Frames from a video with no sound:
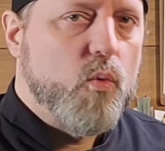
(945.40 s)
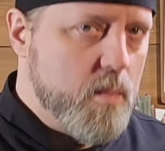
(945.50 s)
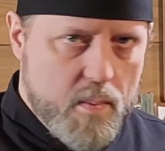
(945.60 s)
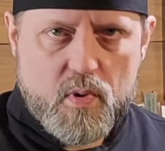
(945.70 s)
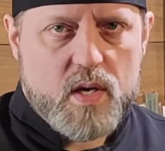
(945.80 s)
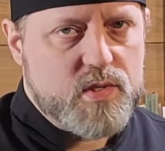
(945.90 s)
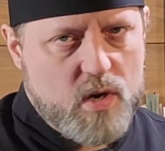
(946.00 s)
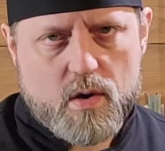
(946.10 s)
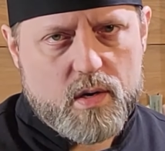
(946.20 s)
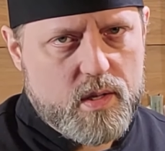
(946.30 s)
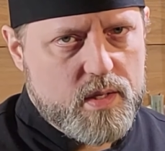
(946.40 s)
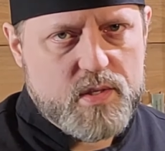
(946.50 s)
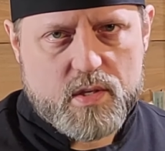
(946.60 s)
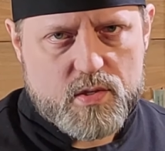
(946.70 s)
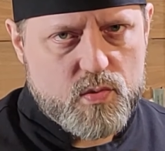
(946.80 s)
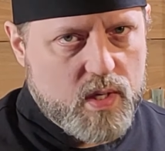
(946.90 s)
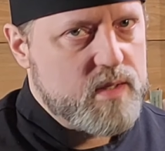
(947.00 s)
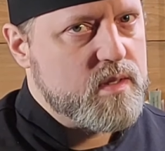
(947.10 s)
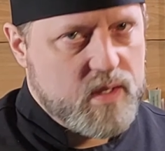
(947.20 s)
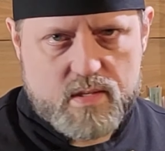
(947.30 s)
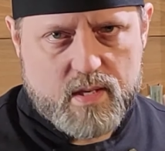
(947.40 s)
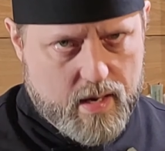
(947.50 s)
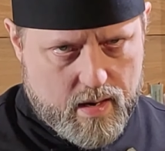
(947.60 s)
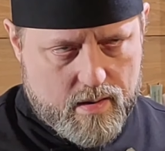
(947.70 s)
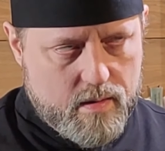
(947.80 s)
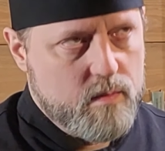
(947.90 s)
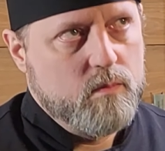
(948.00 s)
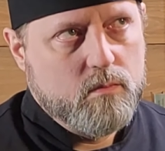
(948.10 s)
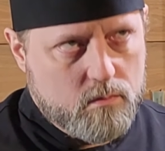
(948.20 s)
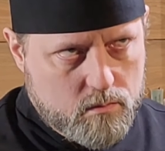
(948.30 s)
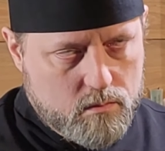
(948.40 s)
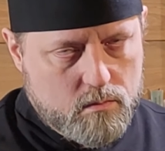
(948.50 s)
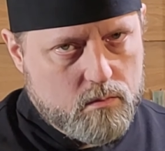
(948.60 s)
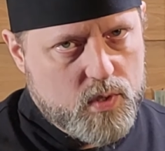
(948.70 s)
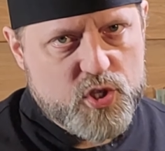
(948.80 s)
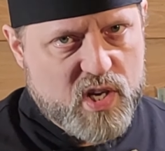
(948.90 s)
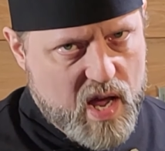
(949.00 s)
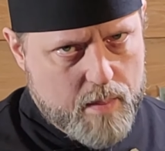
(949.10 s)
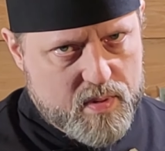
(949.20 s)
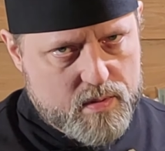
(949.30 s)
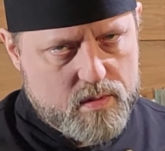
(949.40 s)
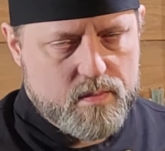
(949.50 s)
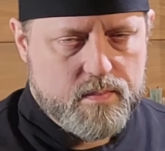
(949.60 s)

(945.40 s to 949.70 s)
Remember, I started in this industry at 16. Shit happens.